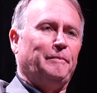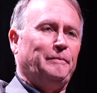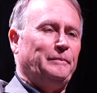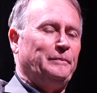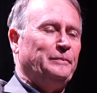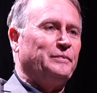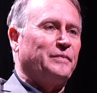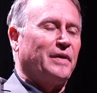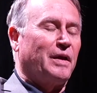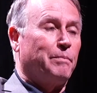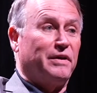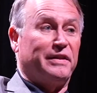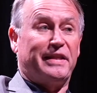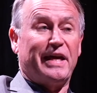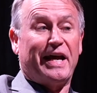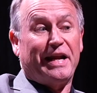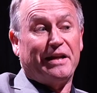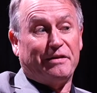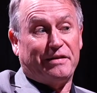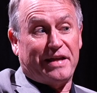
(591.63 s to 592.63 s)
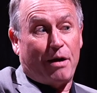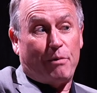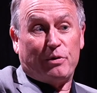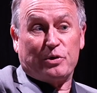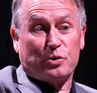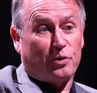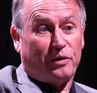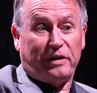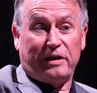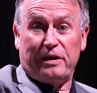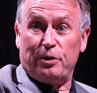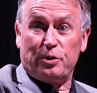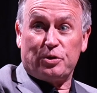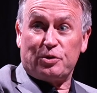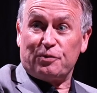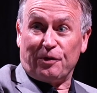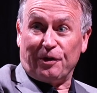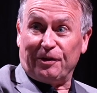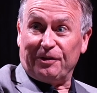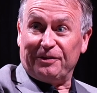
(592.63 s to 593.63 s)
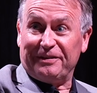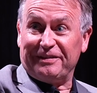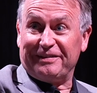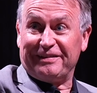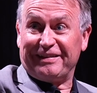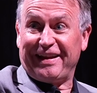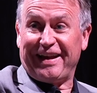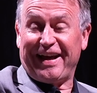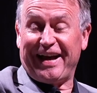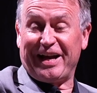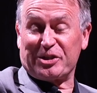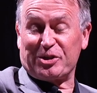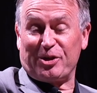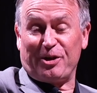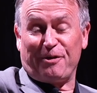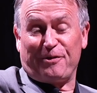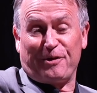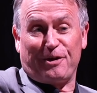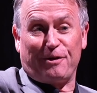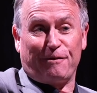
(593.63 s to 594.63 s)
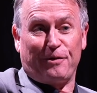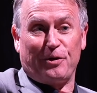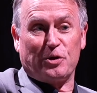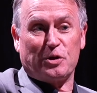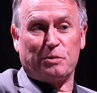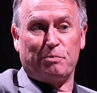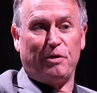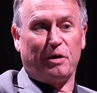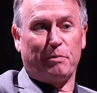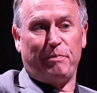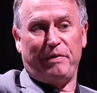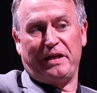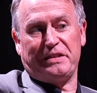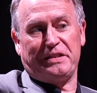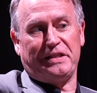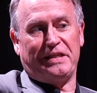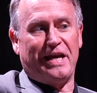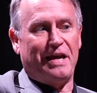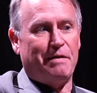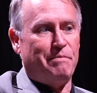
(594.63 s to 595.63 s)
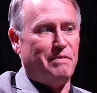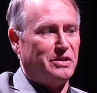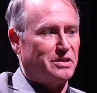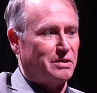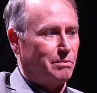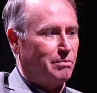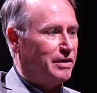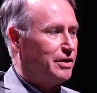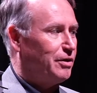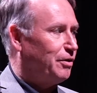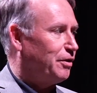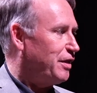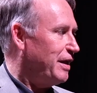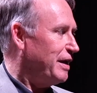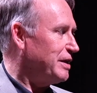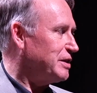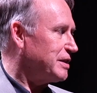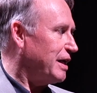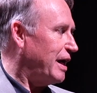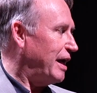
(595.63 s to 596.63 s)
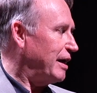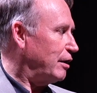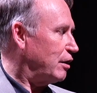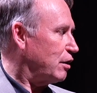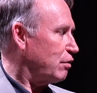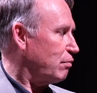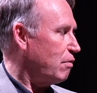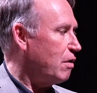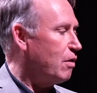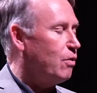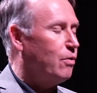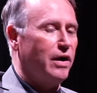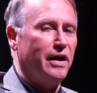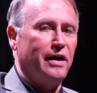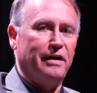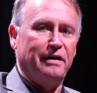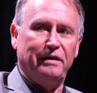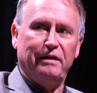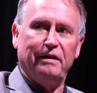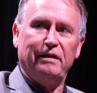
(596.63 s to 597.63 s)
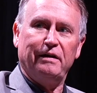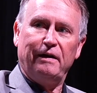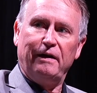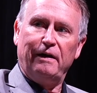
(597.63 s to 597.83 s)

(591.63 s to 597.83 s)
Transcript: But that that was really useful. Sure. Actually, for the first book, because it gave me some little things that I could throw in